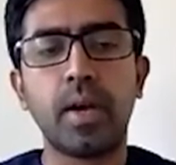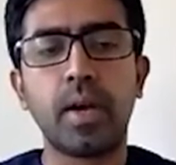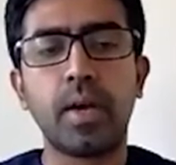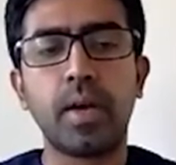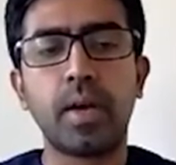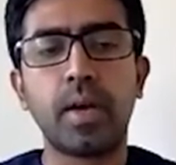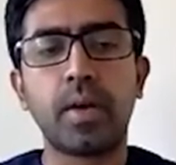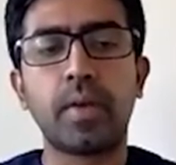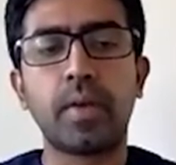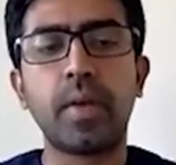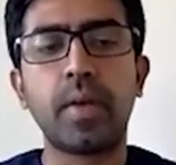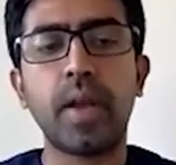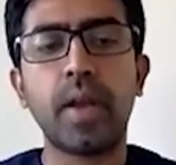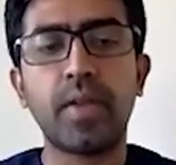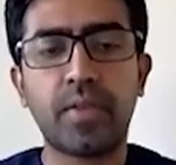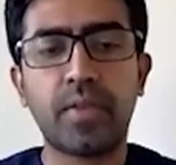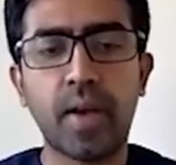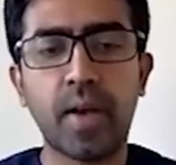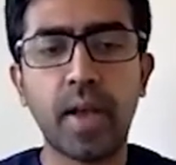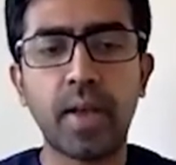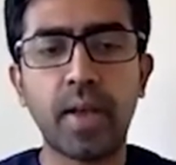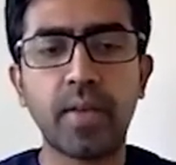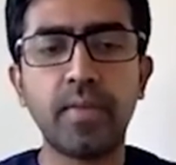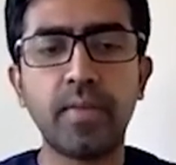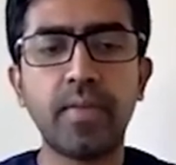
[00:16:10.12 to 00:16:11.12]
Grade
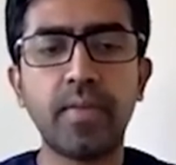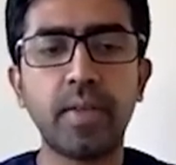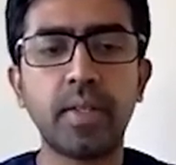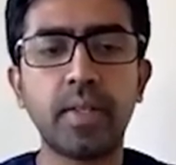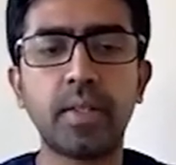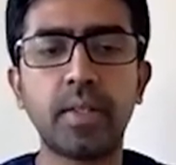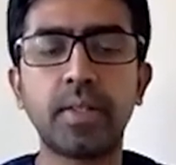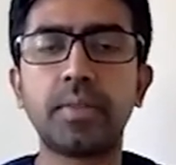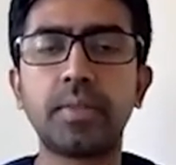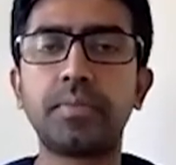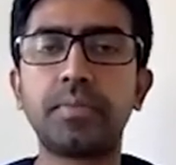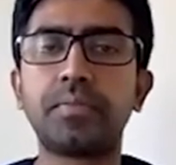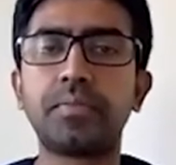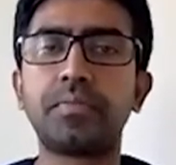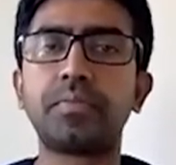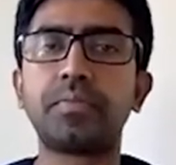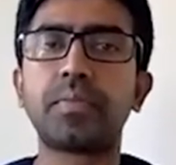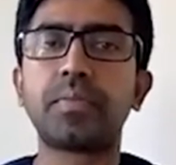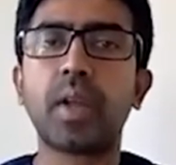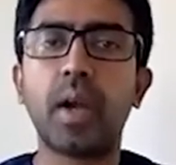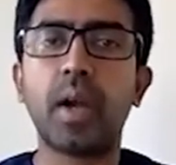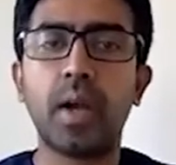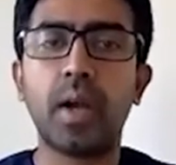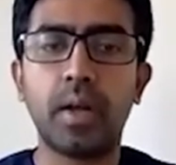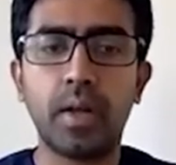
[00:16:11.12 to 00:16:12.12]
5,
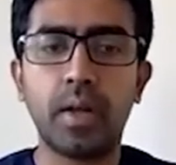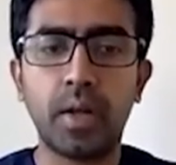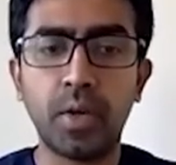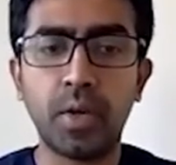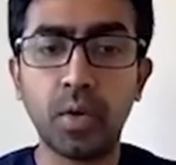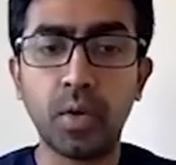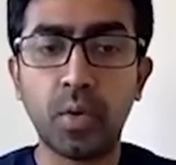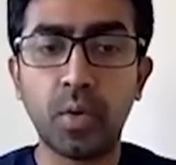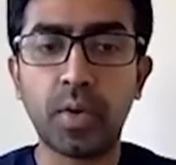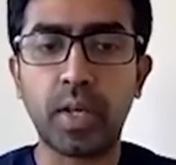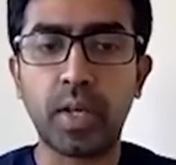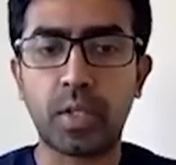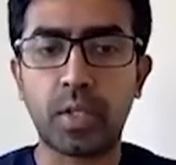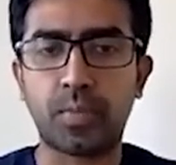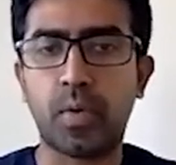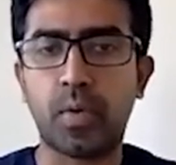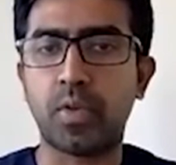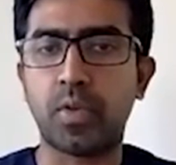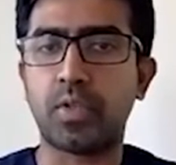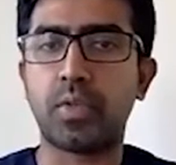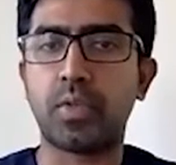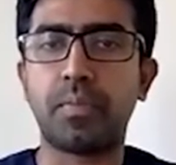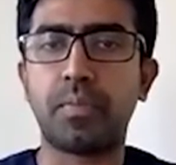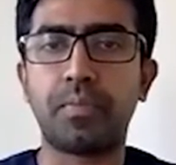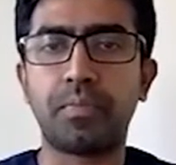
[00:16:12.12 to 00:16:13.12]
no
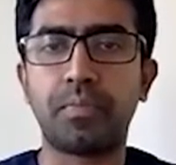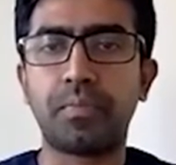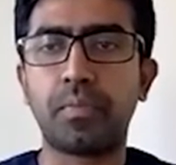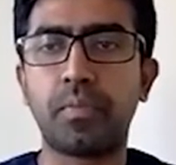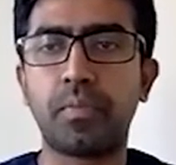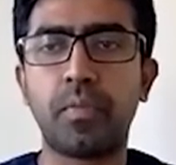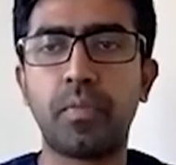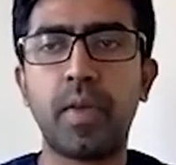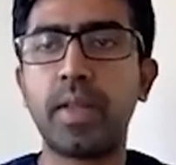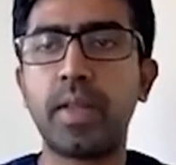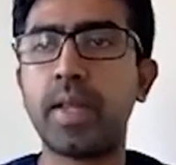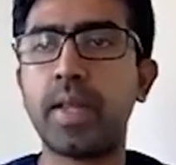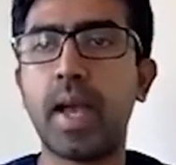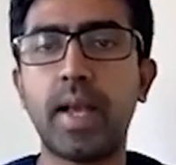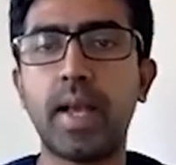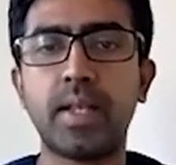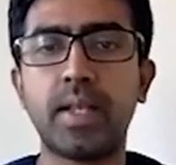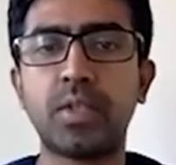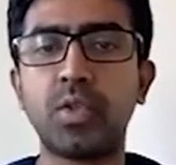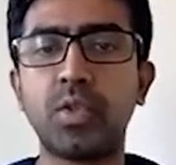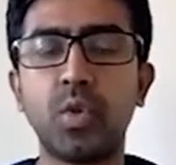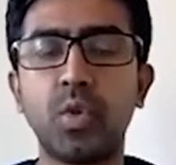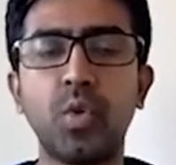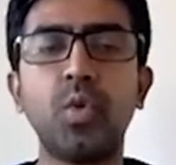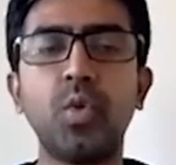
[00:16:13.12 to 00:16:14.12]
response, when there
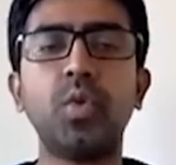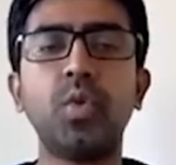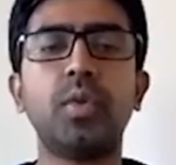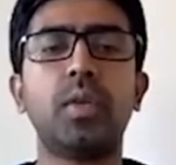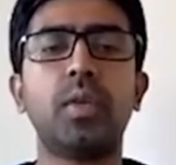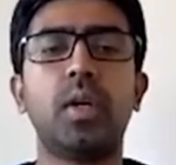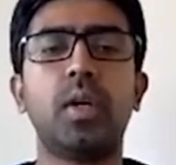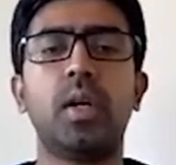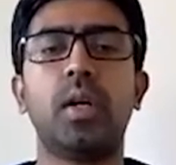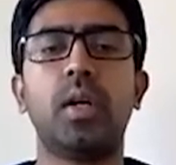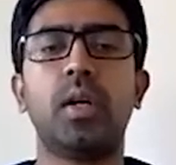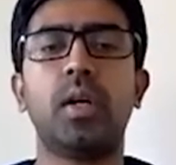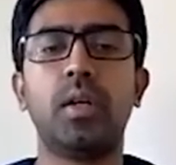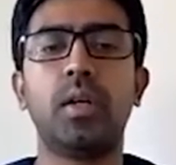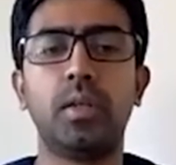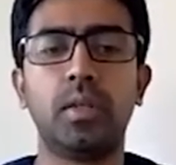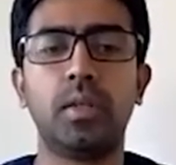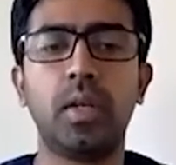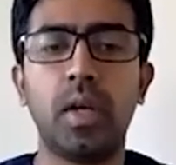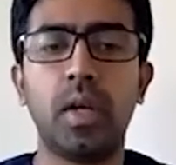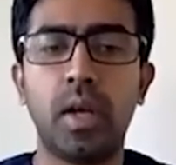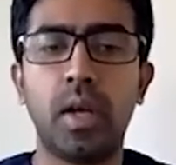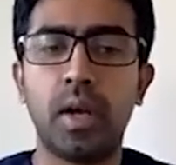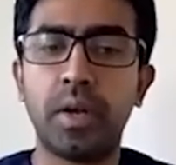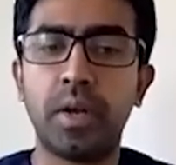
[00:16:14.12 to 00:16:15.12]
is no
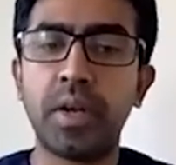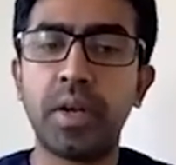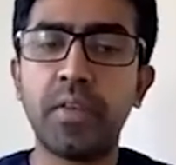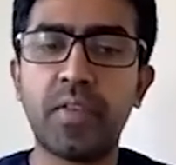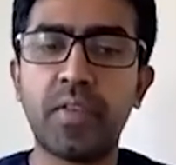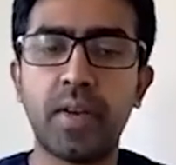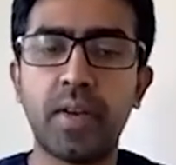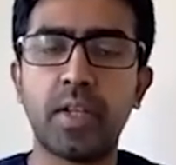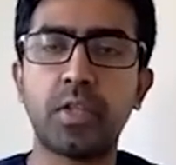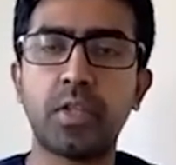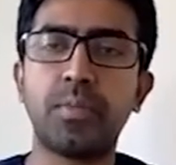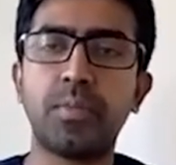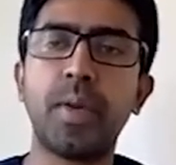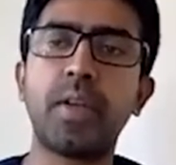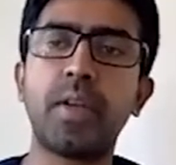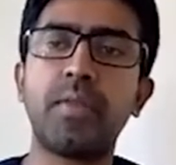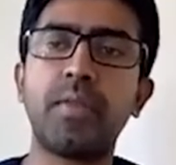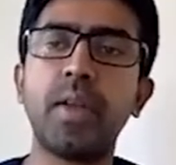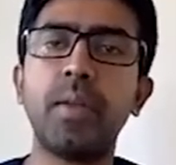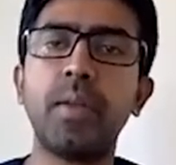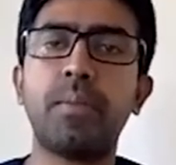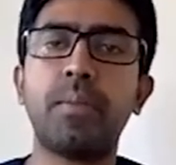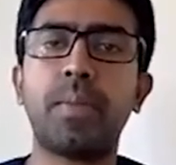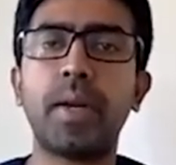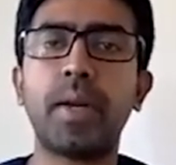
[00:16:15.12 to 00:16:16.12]
difference
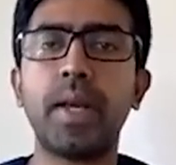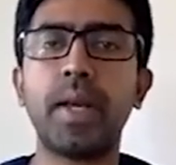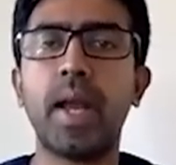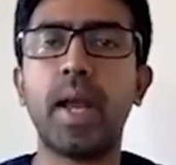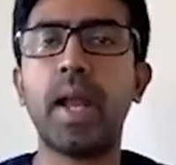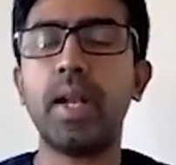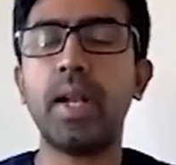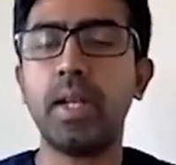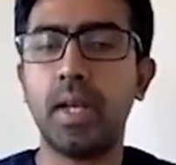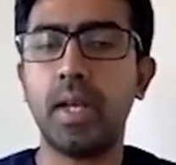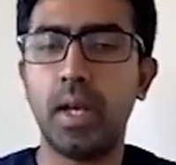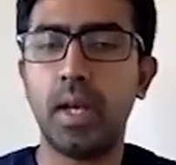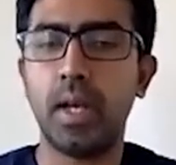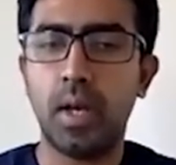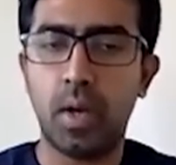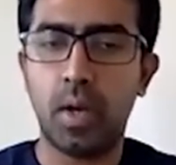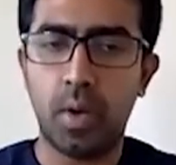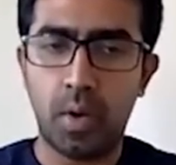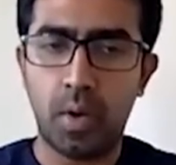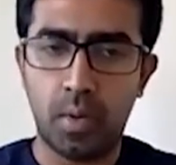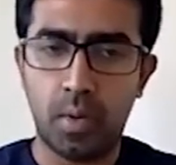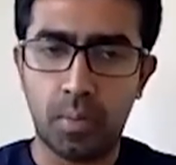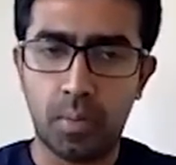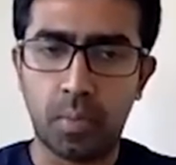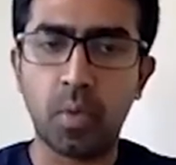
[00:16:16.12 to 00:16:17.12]
between pre and
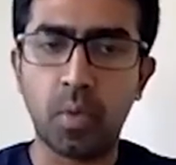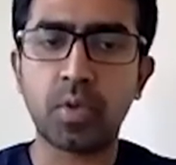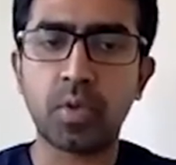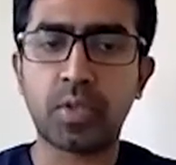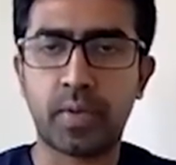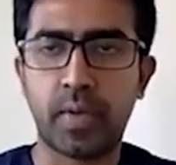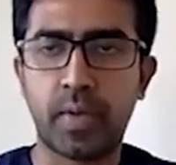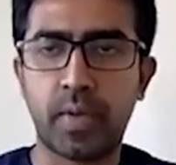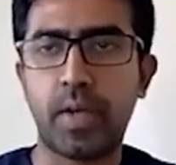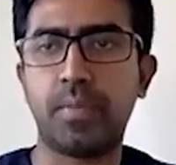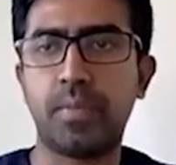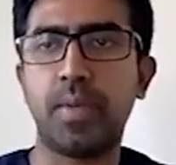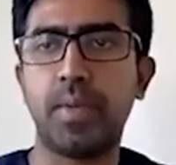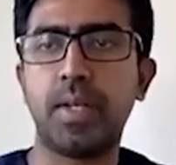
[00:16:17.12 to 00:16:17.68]
post-treatment